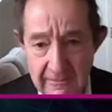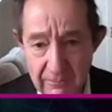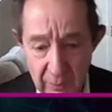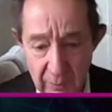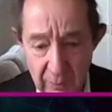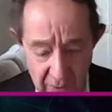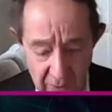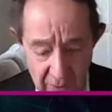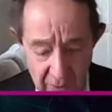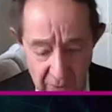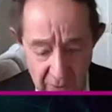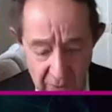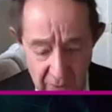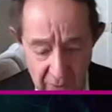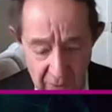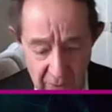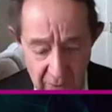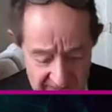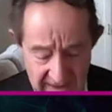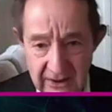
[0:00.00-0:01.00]
young
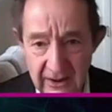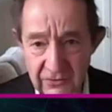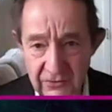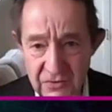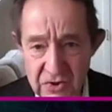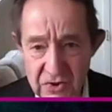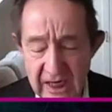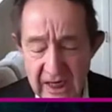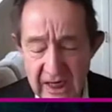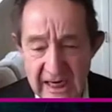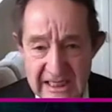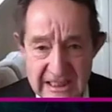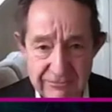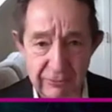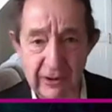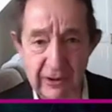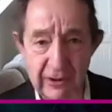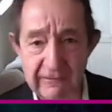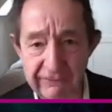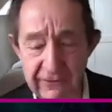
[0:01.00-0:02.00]
boys and
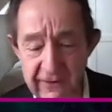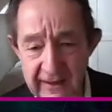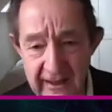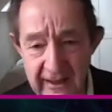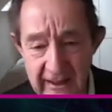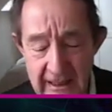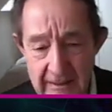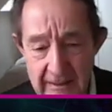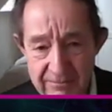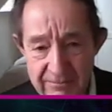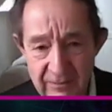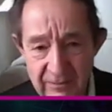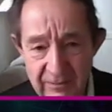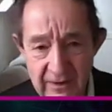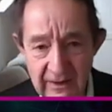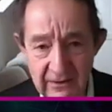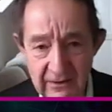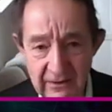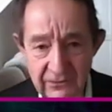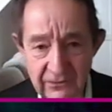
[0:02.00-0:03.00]
girls, desperate for
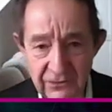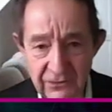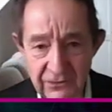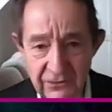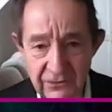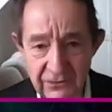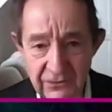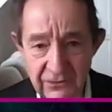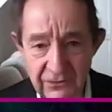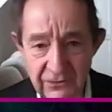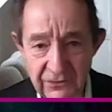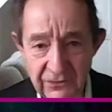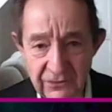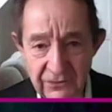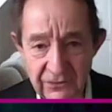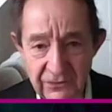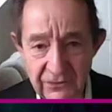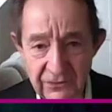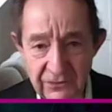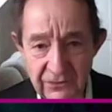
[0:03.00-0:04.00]
their exciting
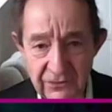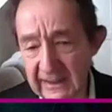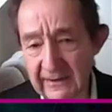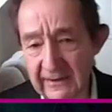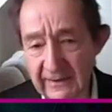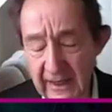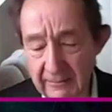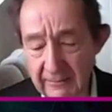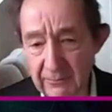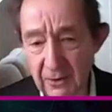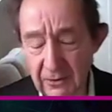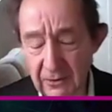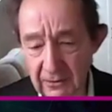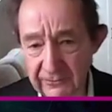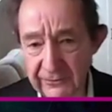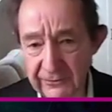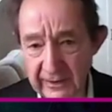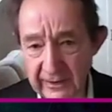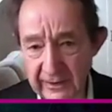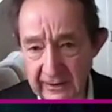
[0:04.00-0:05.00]
lessons. We're still
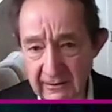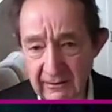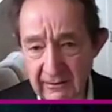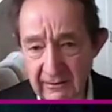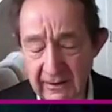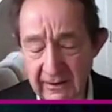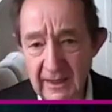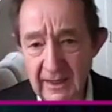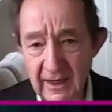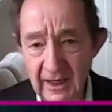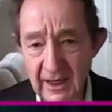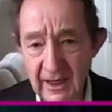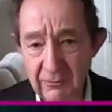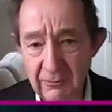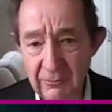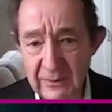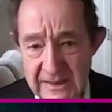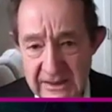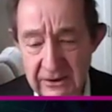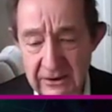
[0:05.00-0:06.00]
living in that model,
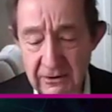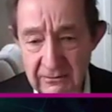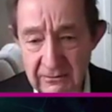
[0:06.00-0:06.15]
frankly.